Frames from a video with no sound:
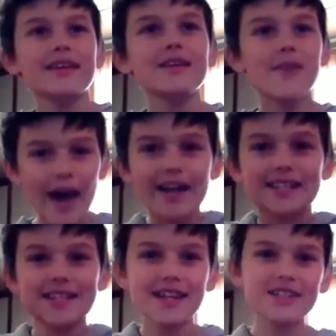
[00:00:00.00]
you
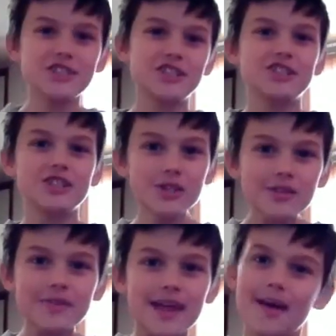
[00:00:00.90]
accidentally
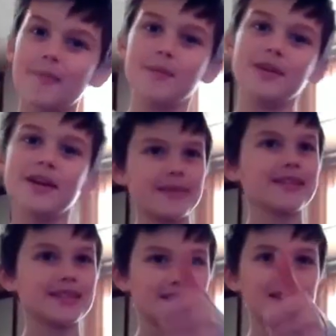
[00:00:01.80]
shoot them
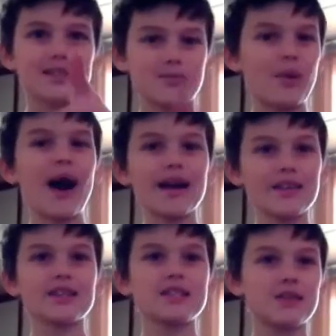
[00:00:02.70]
buy
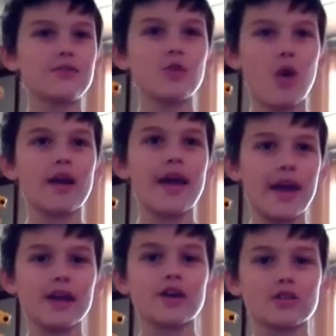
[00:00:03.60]
this if you want to
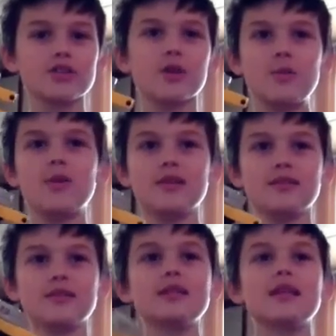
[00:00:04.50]
anger
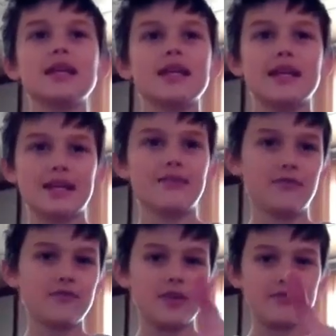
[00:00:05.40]
someone.
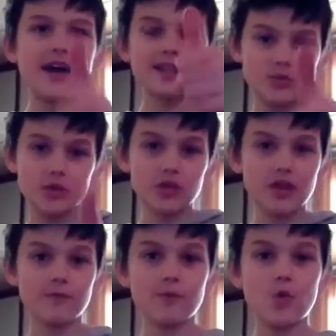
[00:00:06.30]
If if that's what you're
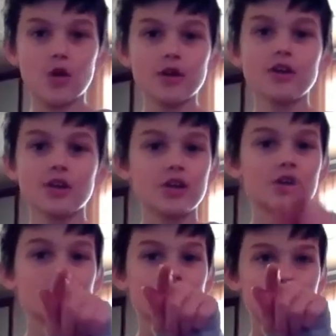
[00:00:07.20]
looking for,
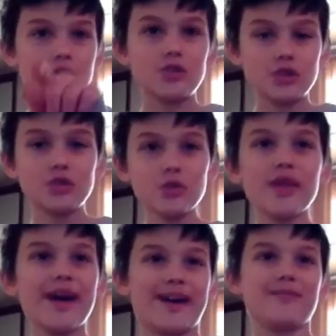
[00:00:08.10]
do
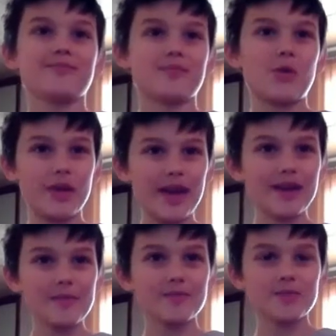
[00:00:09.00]
that, okay?
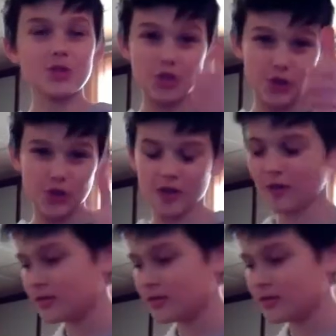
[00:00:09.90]
Good.